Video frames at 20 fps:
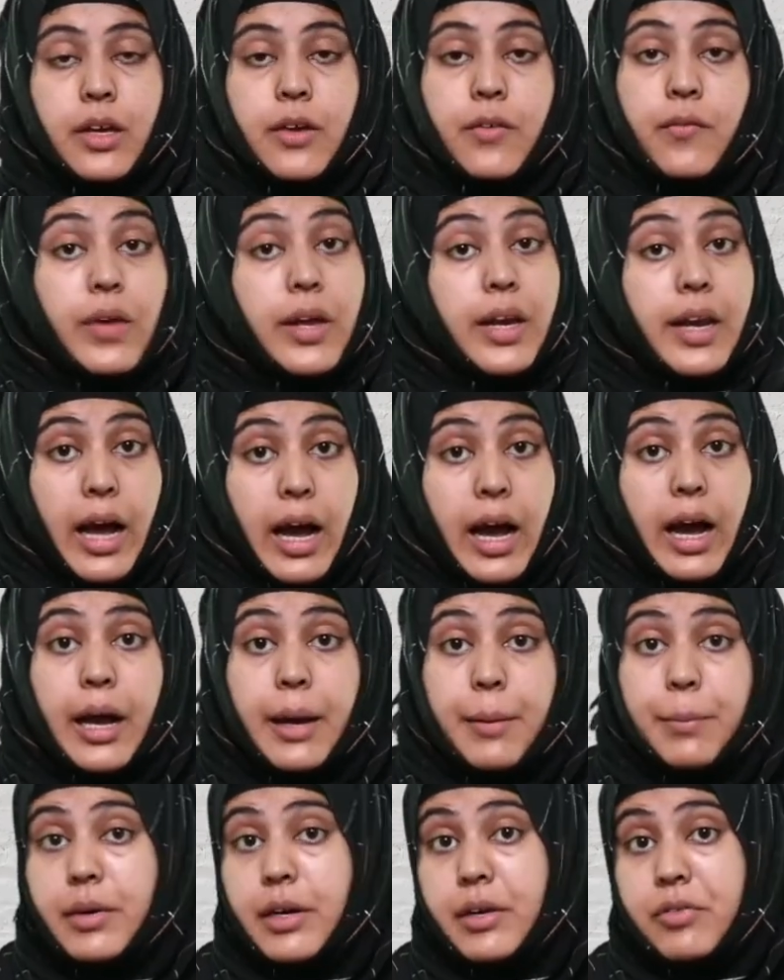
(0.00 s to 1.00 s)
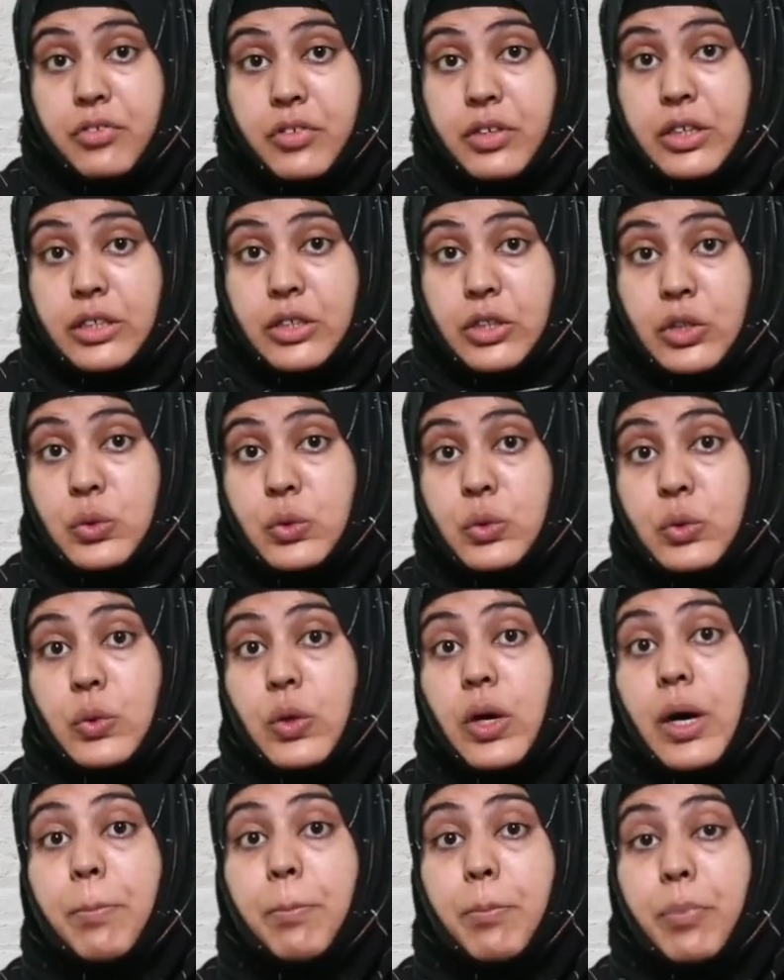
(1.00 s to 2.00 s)
When I am referring to
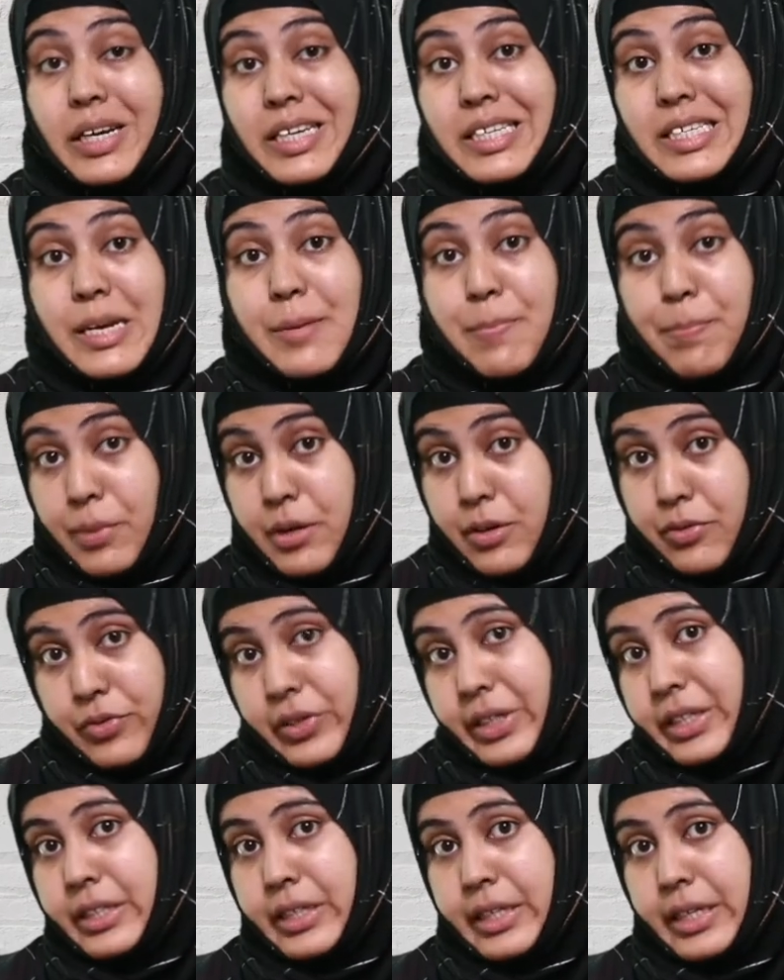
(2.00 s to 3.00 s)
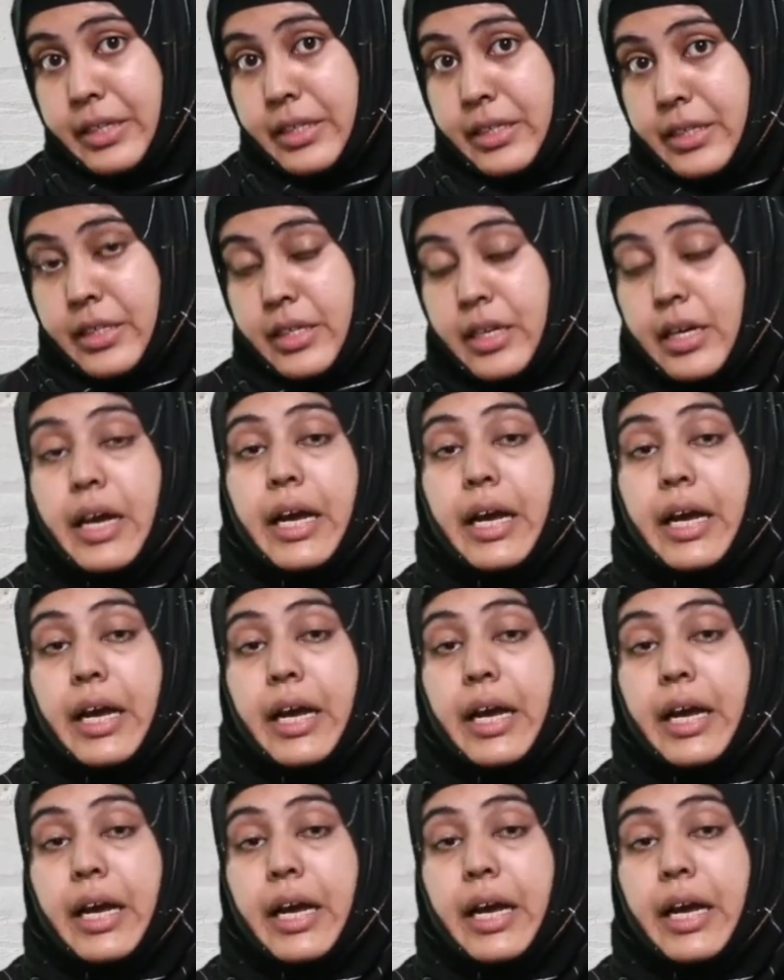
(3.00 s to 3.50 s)
a present perfect tense,